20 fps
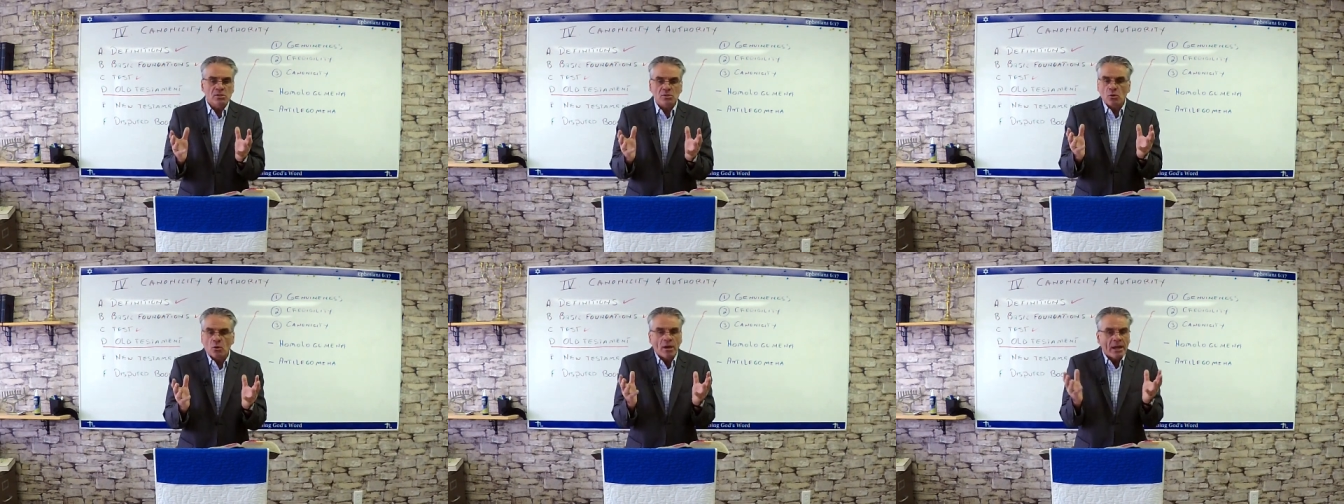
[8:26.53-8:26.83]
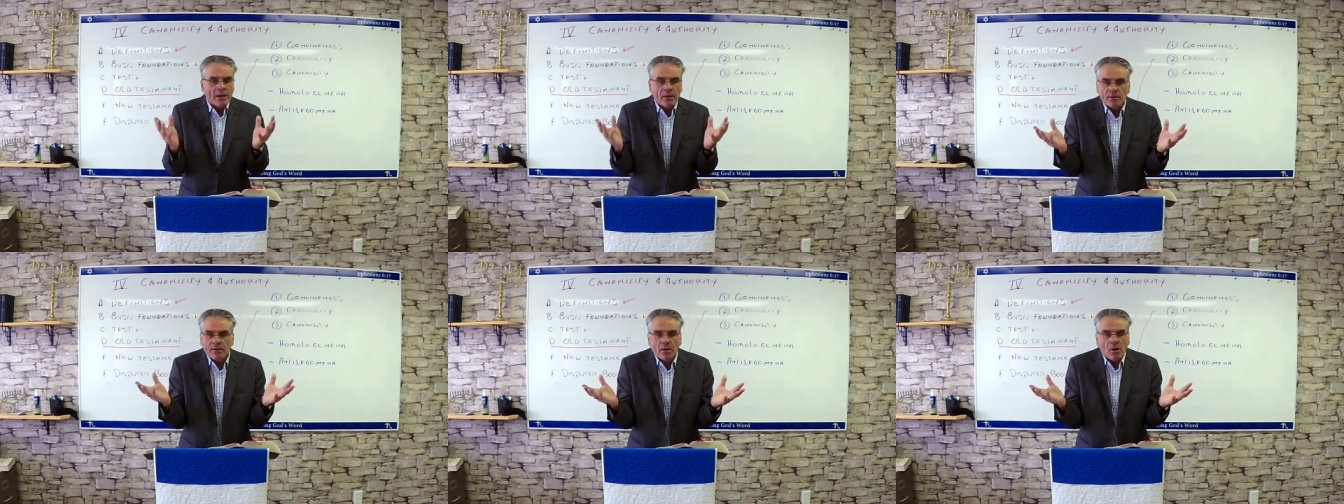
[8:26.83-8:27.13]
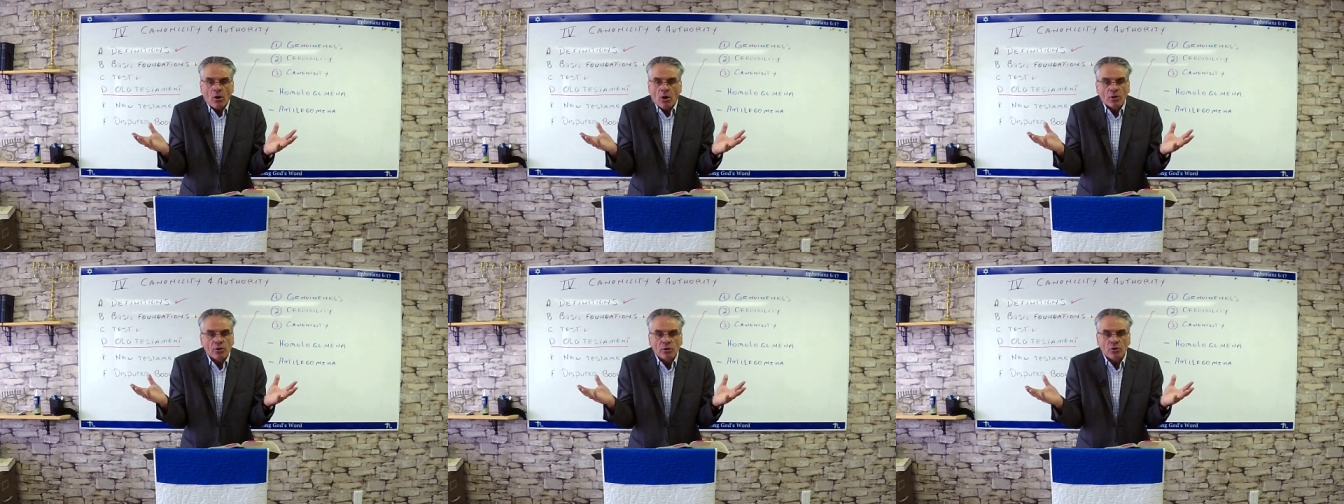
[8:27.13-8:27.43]
So and
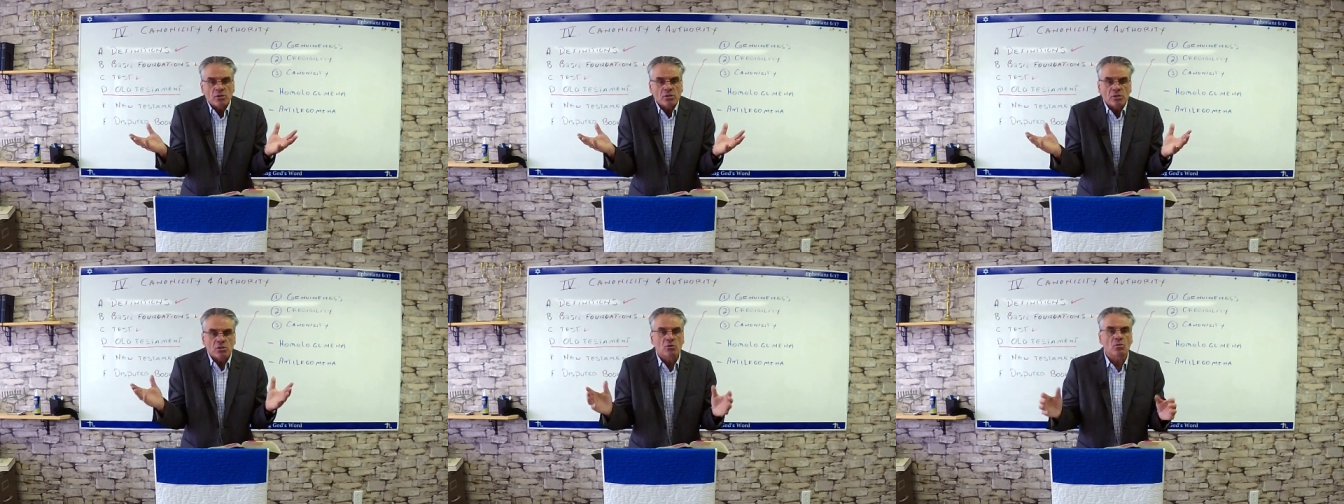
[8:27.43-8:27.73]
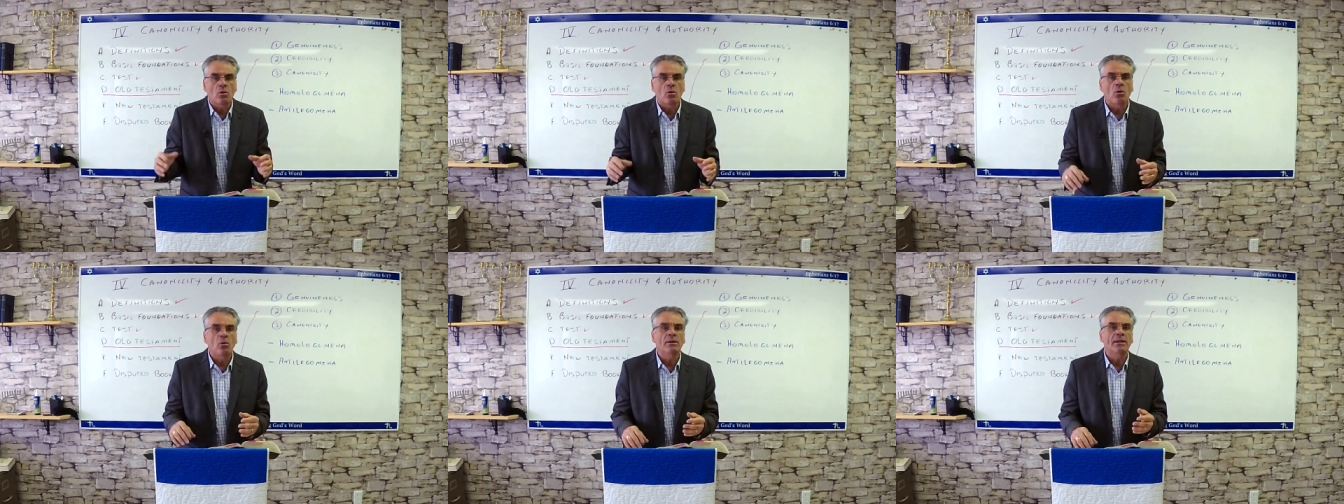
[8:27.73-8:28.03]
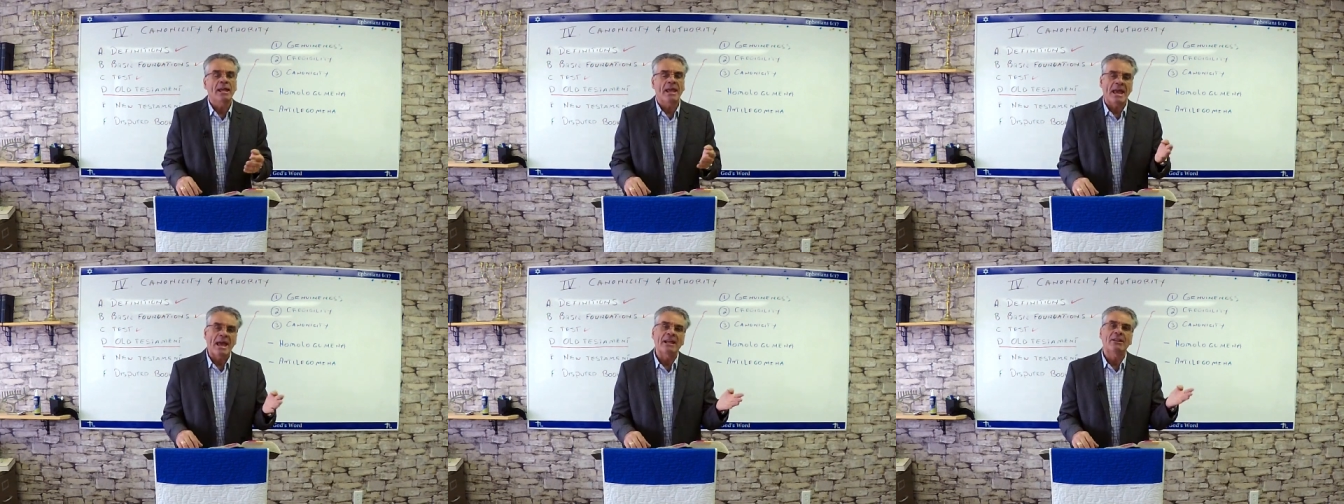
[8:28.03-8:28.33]
on the scroll
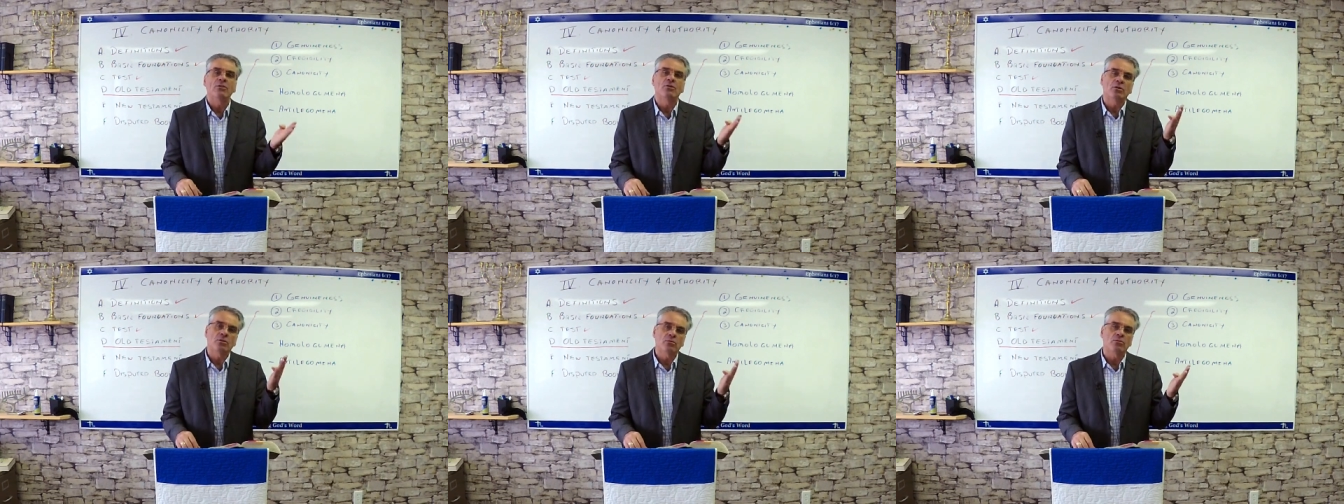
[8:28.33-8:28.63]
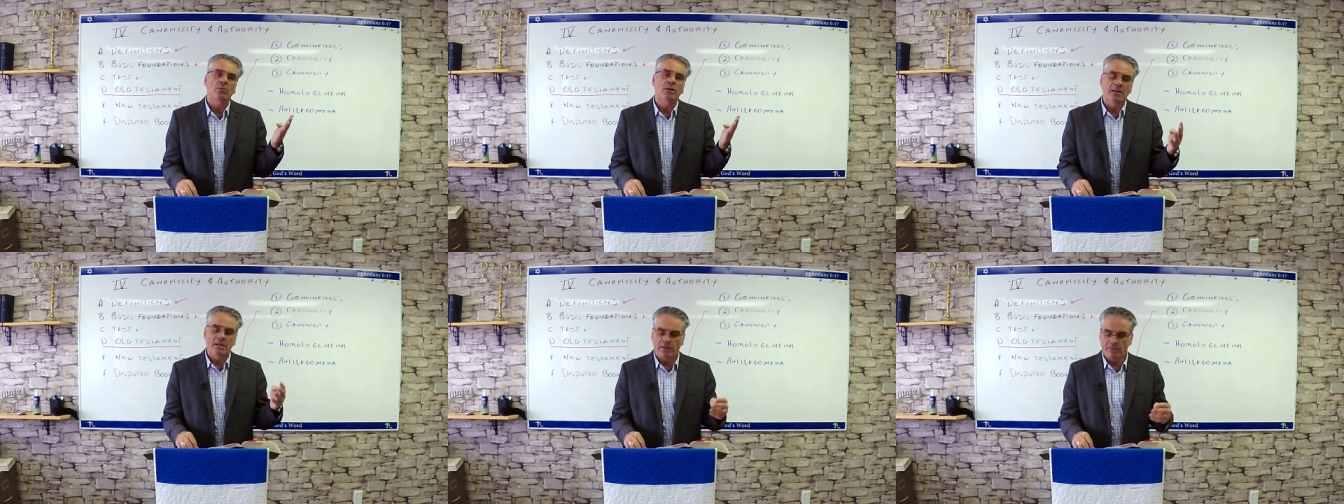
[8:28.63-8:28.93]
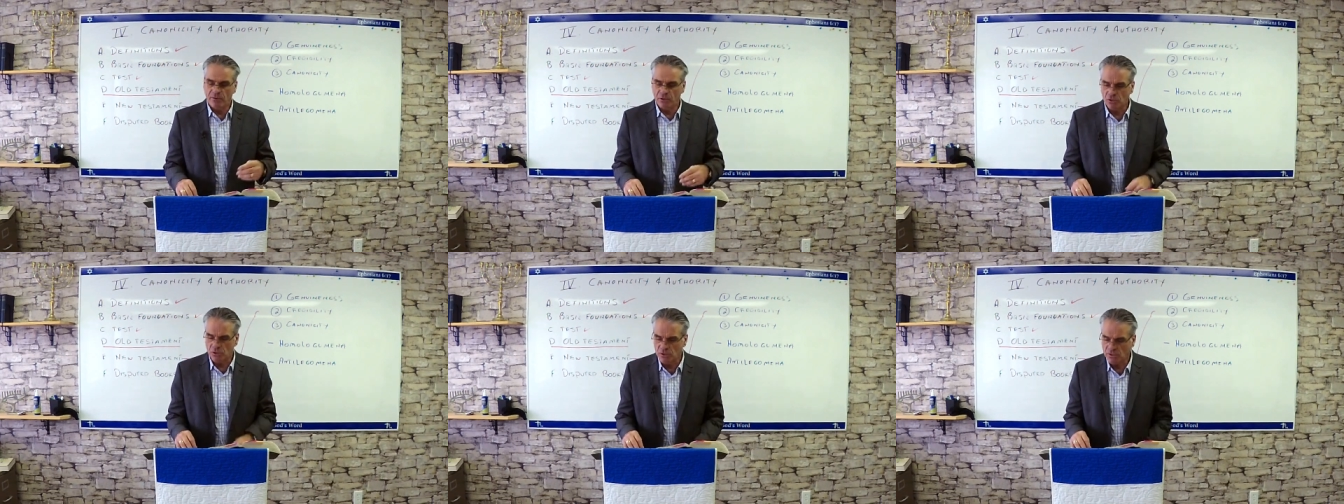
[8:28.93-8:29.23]
they had the three
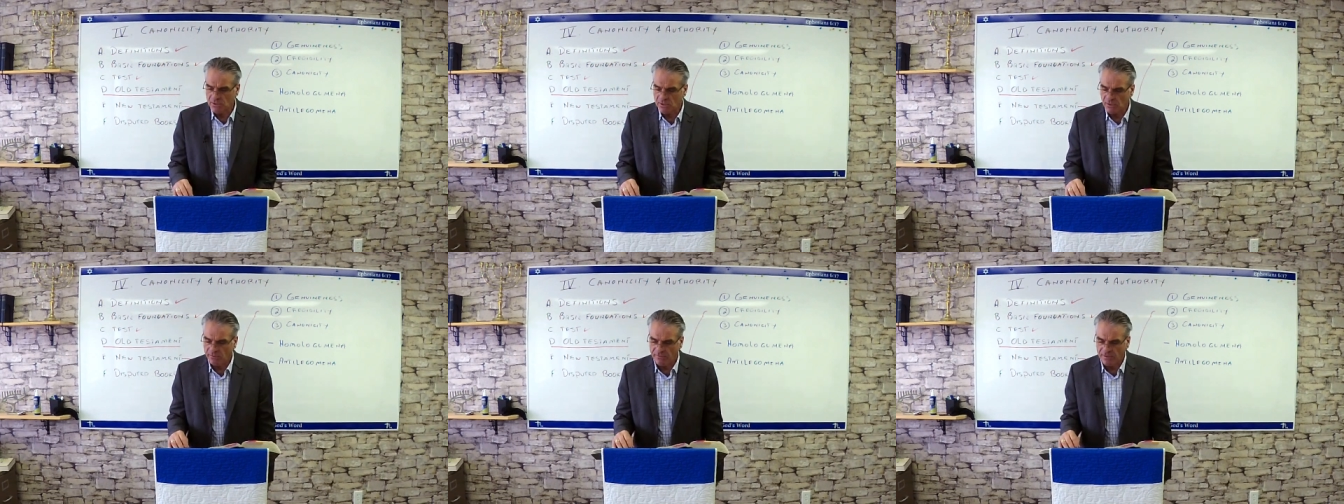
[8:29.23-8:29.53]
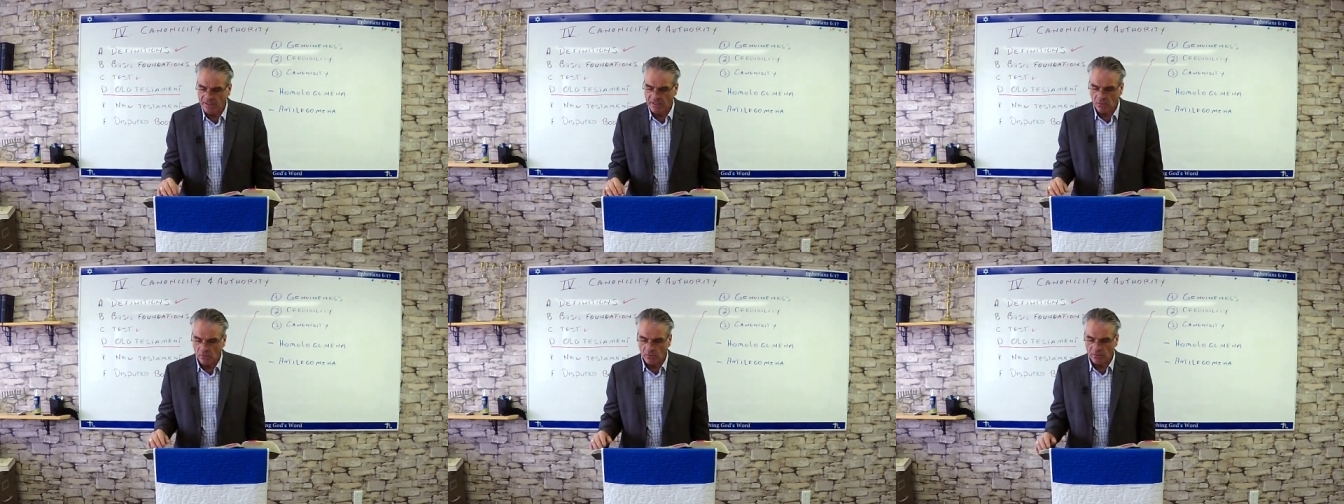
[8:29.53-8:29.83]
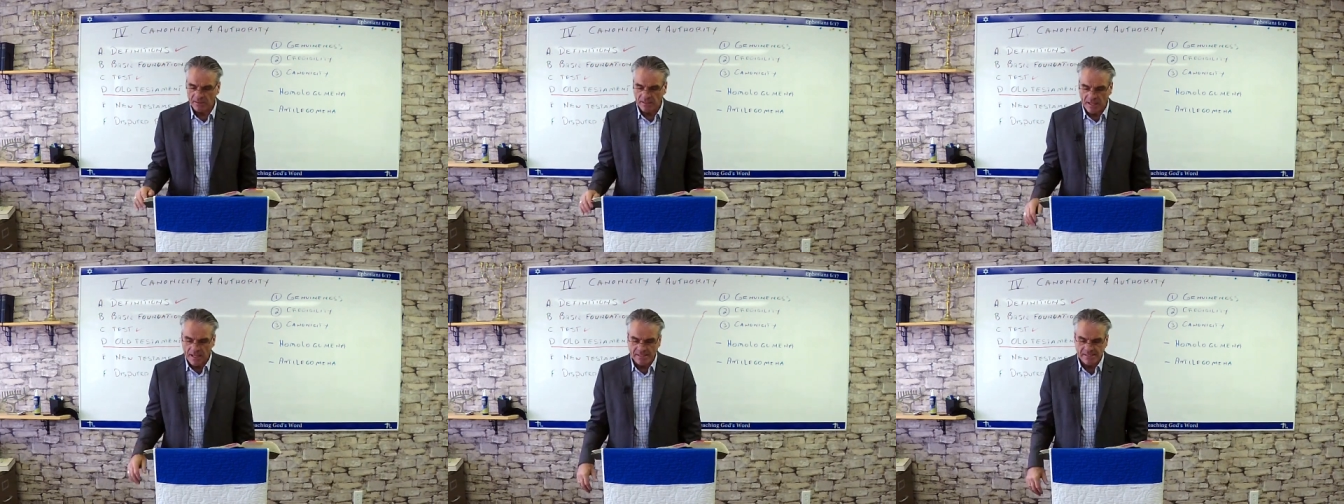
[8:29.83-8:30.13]
divisions of the
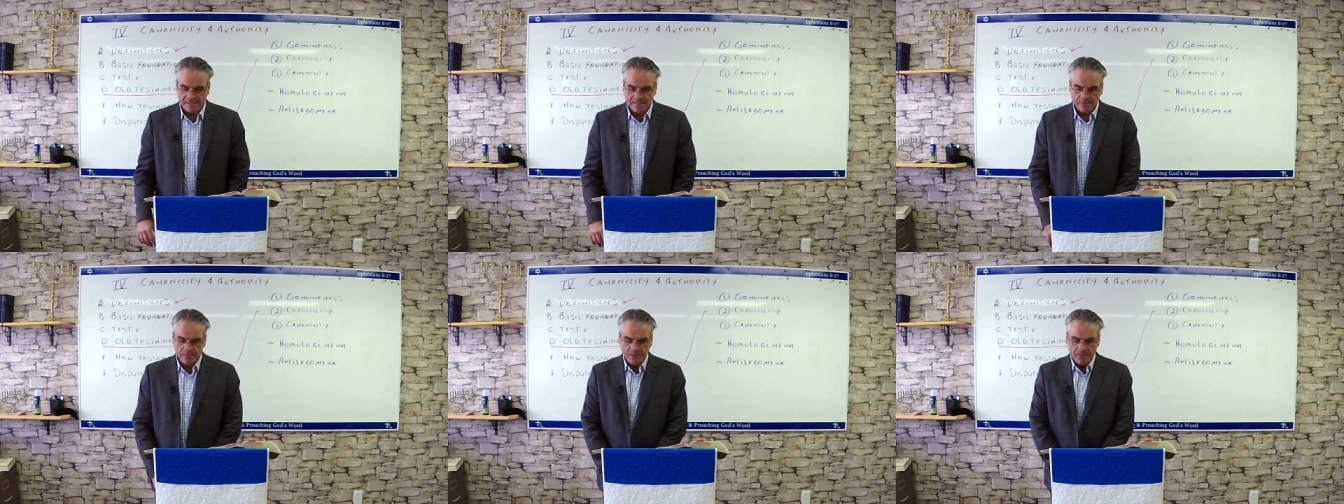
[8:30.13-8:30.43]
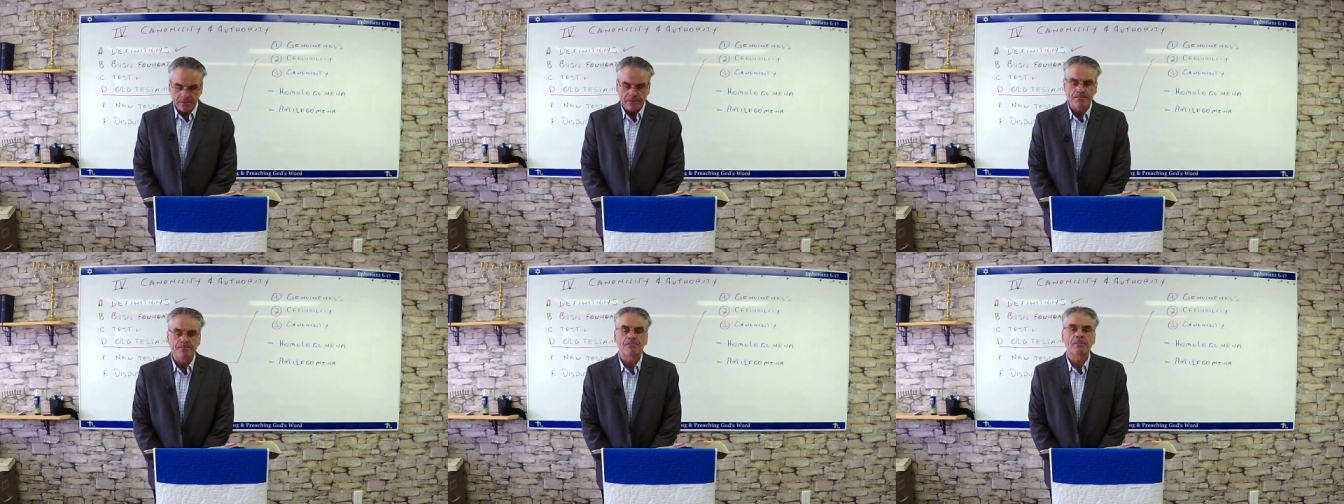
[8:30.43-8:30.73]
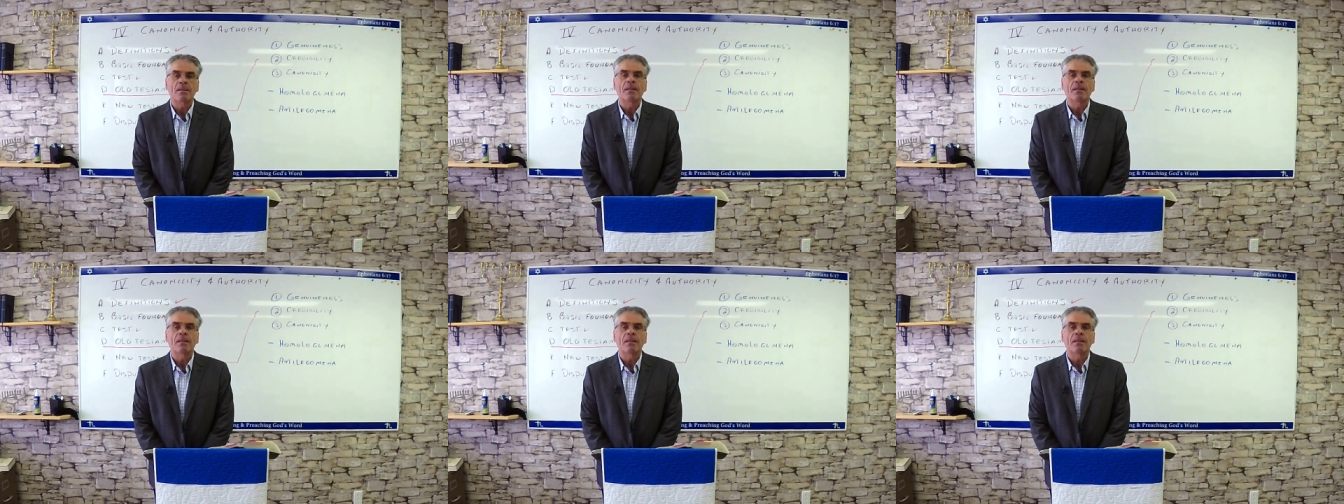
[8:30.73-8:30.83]
Old Testament.